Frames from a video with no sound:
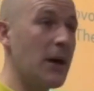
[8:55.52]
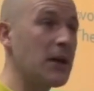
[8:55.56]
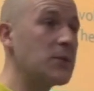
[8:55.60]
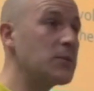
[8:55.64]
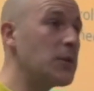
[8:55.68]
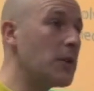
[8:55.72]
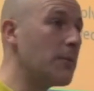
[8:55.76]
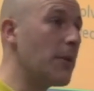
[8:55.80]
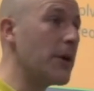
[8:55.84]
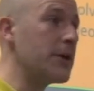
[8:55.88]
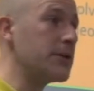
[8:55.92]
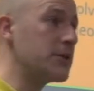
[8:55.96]
must
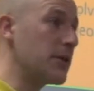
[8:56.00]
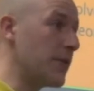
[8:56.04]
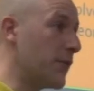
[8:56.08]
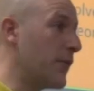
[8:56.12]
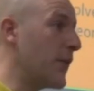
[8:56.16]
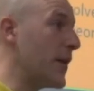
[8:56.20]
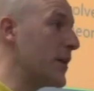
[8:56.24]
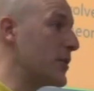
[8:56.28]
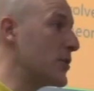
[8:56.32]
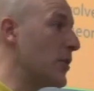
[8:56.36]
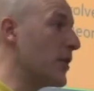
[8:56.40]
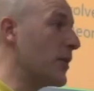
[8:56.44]
be the most
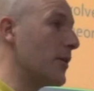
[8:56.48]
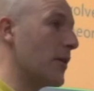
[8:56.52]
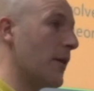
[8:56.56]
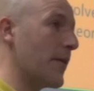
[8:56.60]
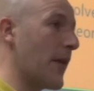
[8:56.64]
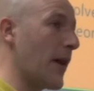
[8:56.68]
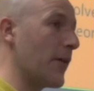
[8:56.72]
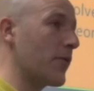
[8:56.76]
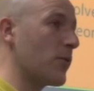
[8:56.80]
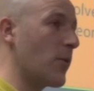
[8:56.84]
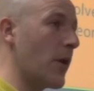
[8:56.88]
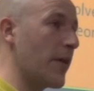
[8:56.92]
efficient,
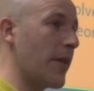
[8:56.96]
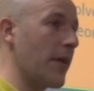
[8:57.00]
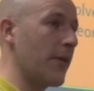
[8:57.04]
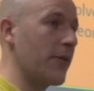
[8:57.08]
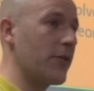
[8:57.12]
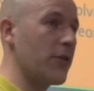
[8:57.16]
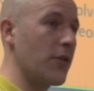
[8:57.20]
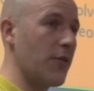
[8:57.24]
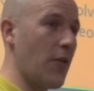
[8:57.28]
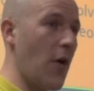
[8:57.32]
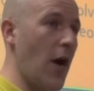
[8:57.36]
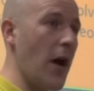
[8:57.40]
and that's why
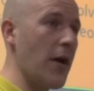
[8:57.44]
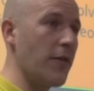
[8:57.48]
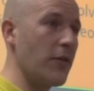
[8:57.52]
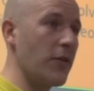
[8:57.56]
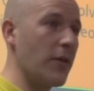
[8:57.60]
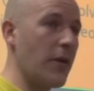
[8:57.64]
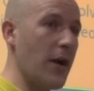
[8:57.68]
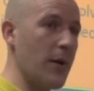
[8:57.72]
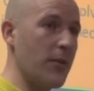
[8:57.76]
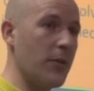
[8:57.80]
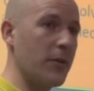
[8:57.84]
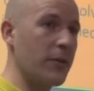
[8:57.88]
they've survived
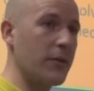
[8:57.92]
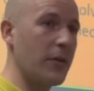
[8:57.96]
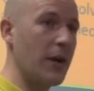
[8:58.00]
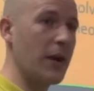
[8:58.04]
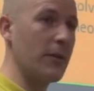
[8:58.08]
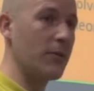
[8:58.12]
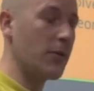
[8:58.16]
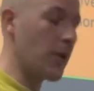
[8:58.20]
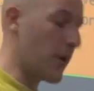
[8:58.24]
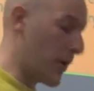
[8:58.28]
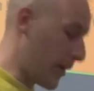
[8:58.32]
and are able to keep